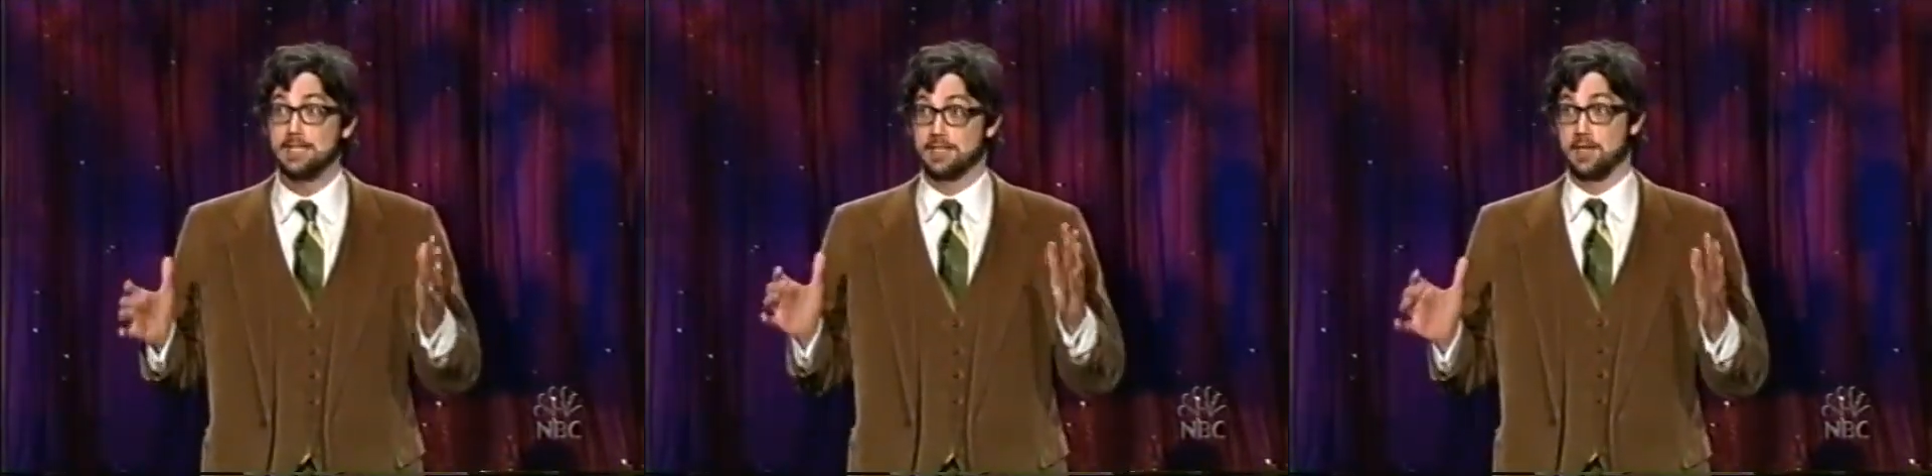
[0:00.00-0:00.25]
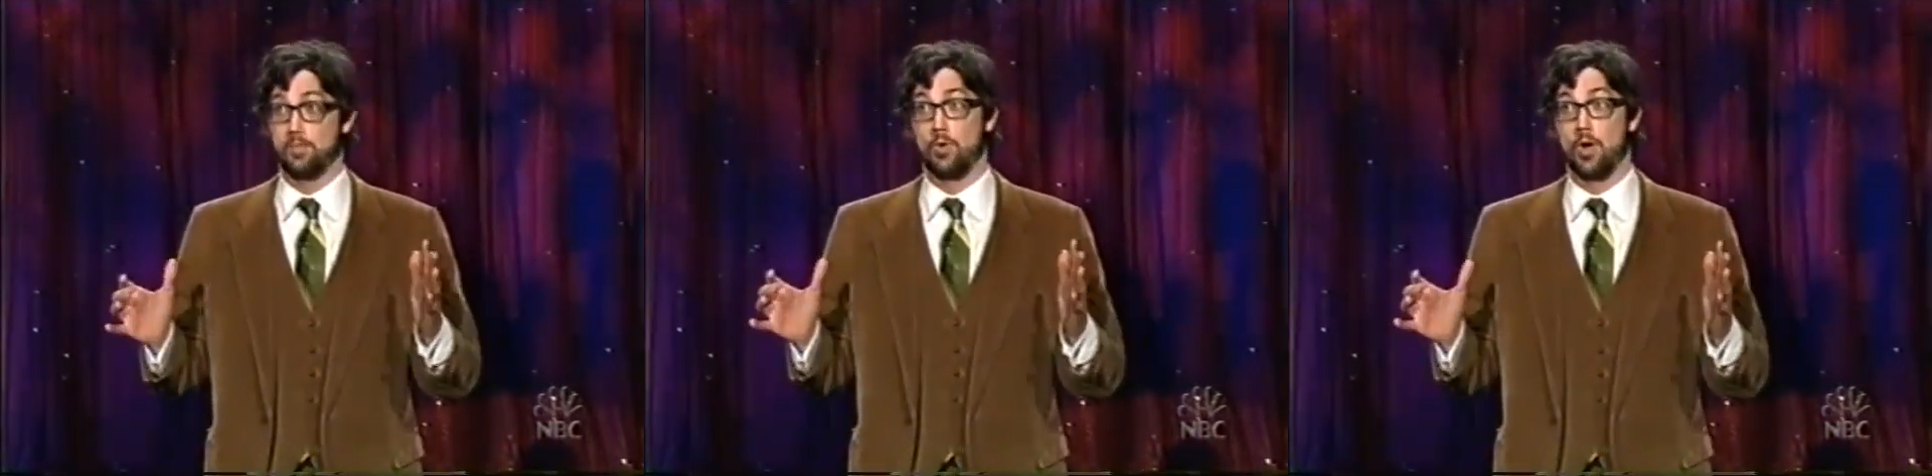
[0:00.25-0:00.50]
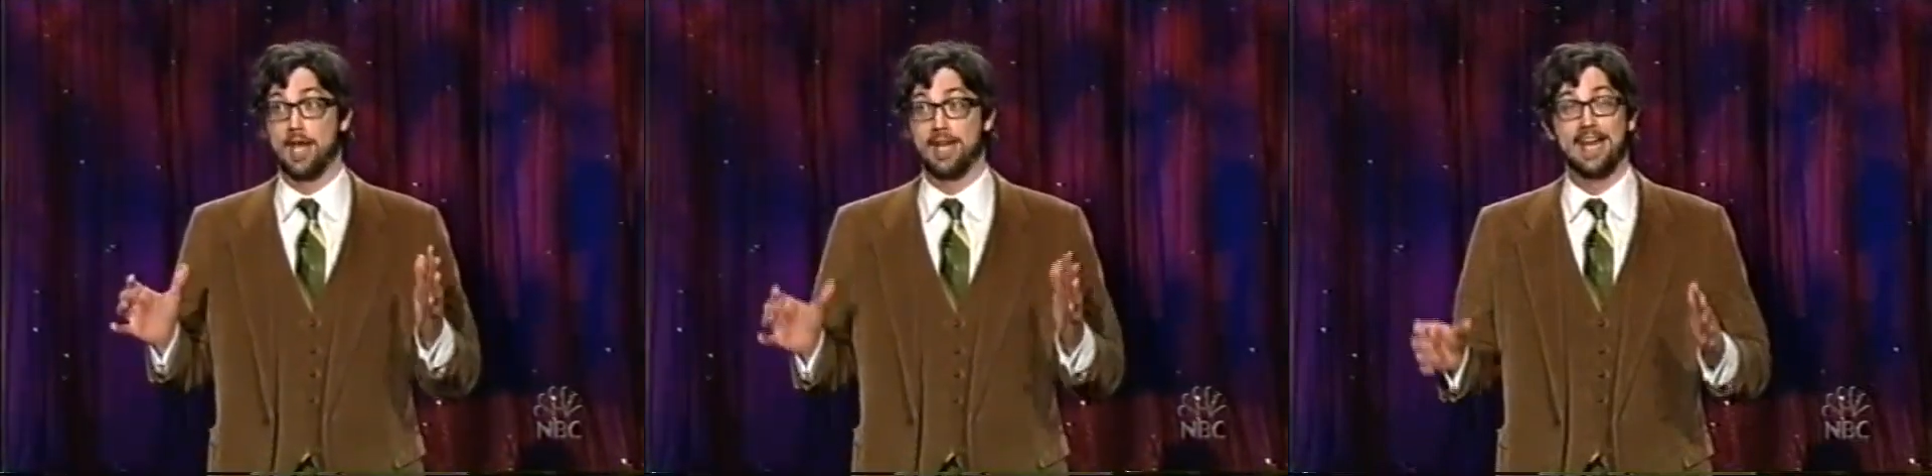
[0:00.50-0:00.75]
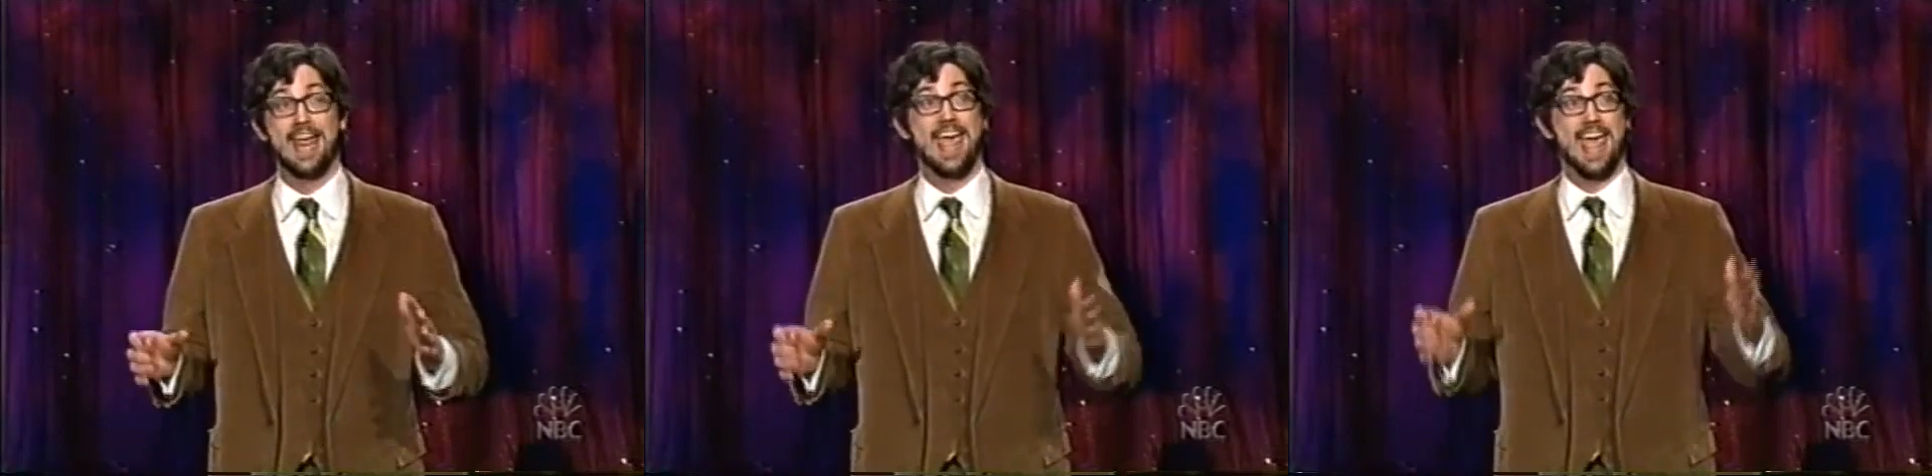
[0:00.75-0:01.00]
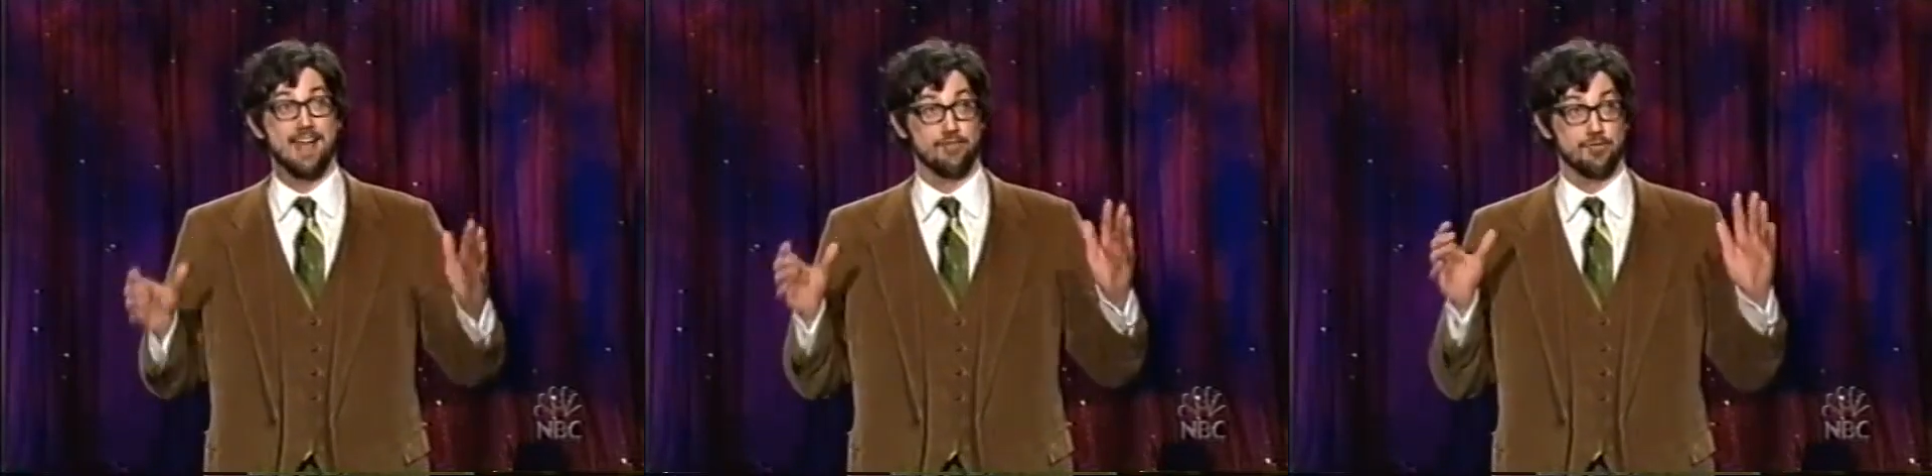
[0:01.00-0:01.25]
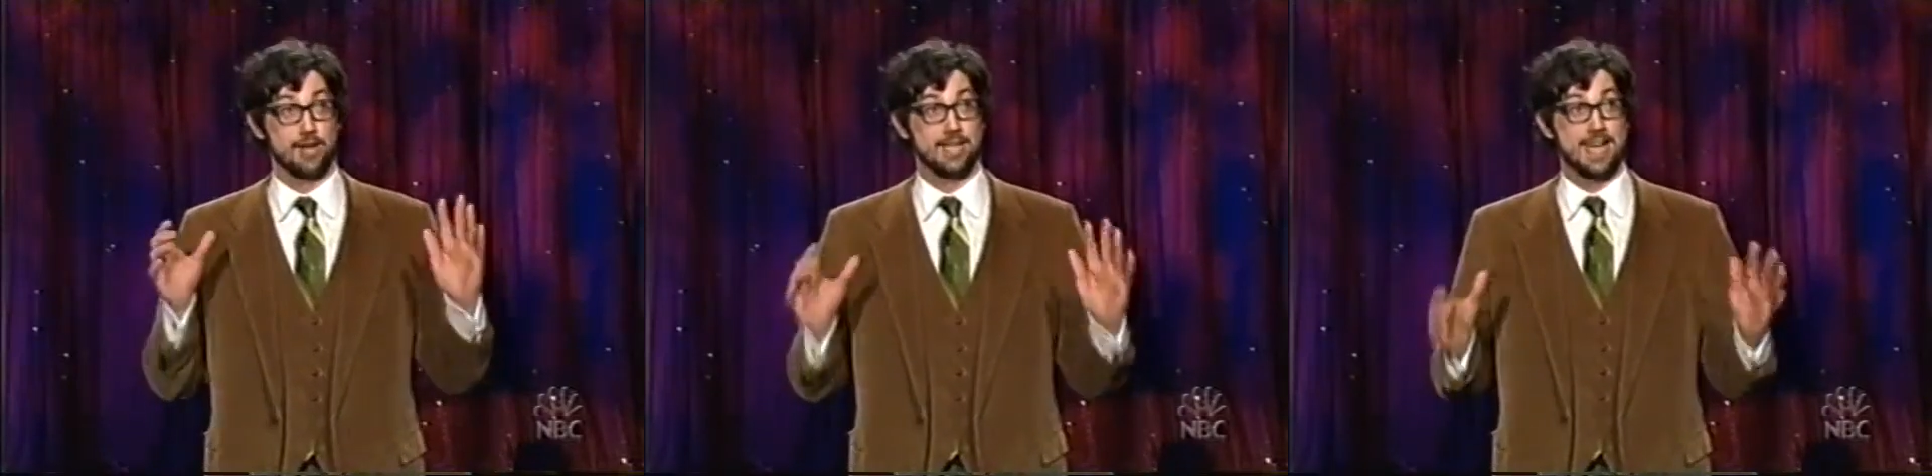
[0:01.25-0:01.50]
someone
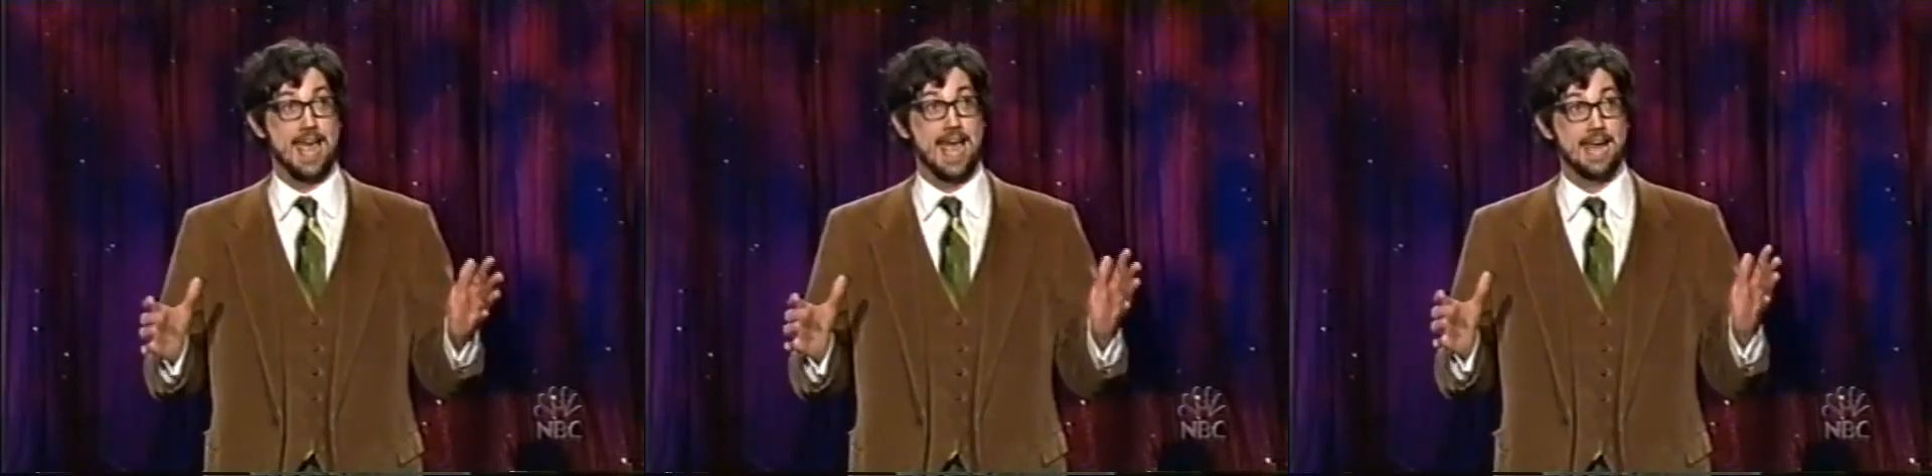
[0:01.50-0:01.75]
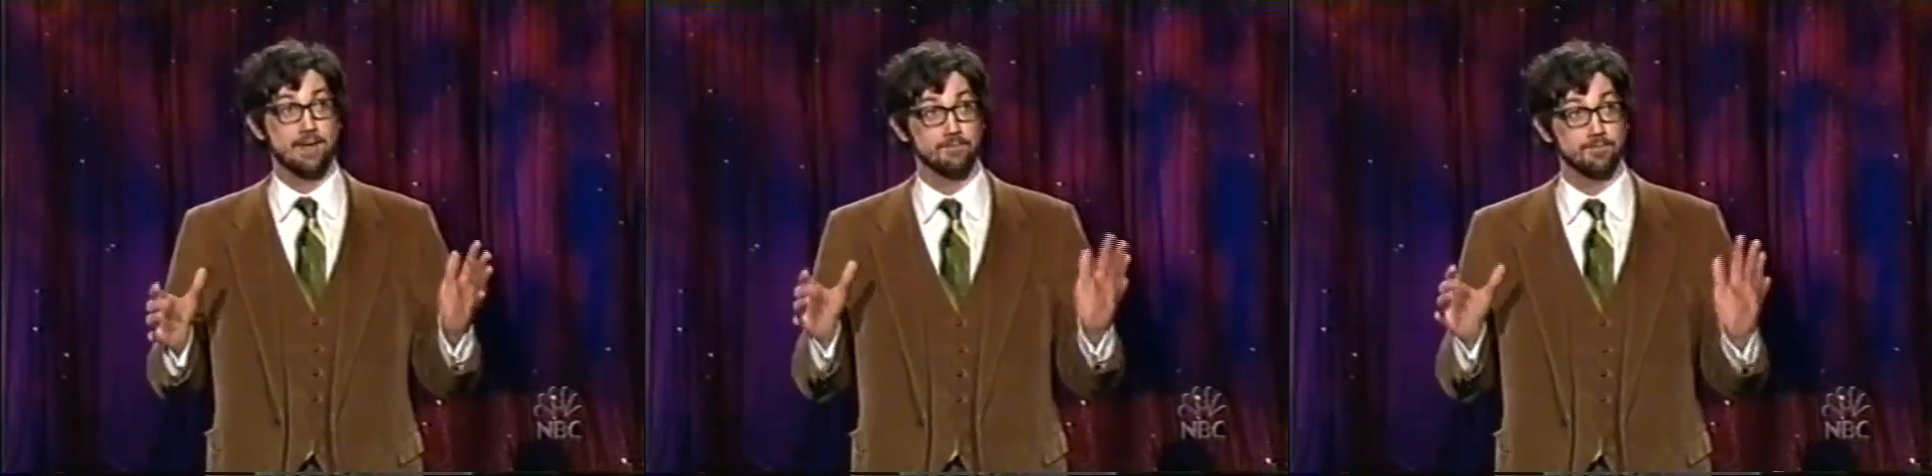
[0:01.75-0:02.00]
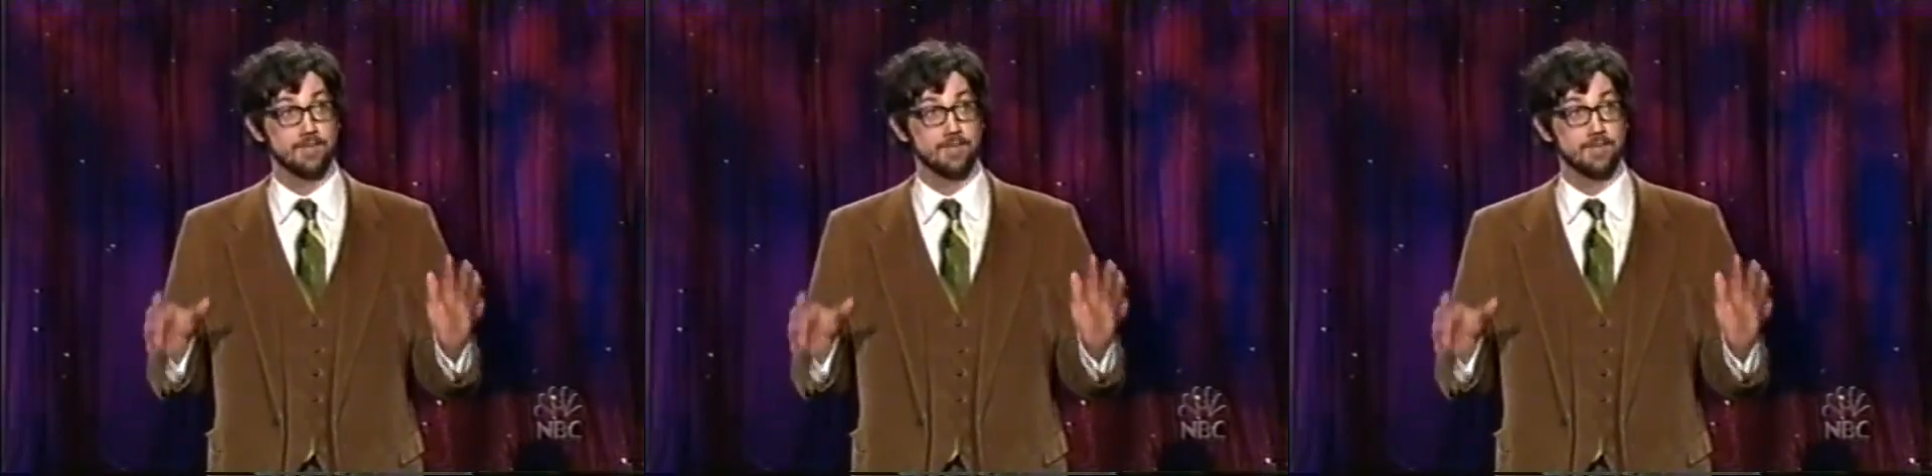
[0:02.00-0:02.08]
every day.